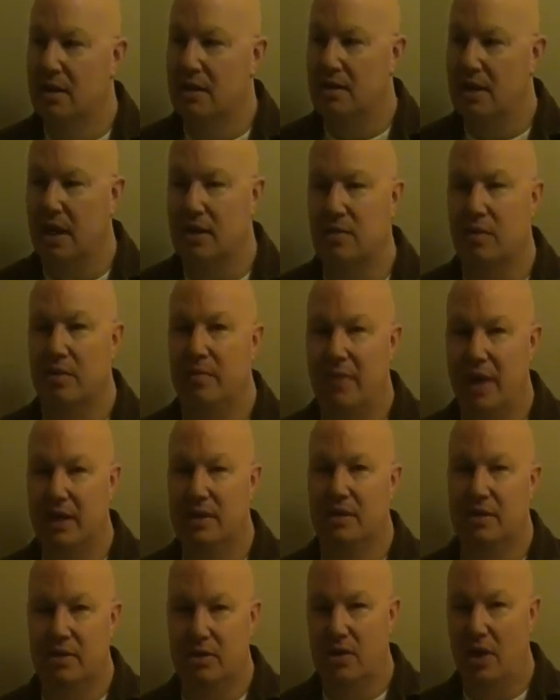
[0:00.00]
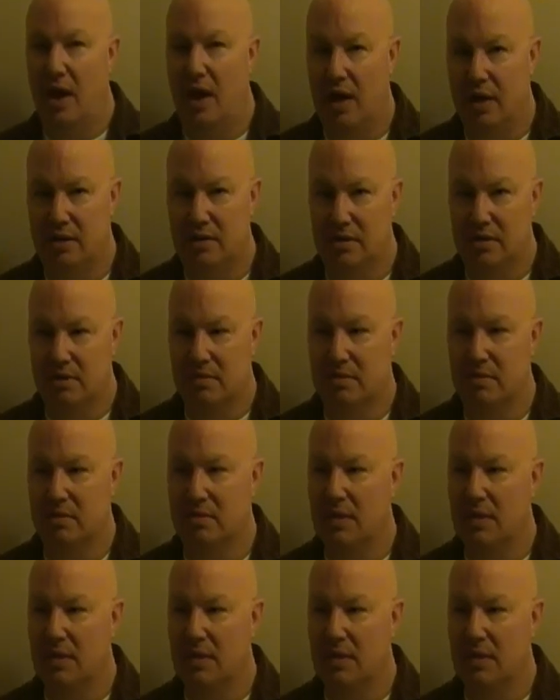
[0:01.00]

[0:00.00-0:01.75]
That's what makes it jazz.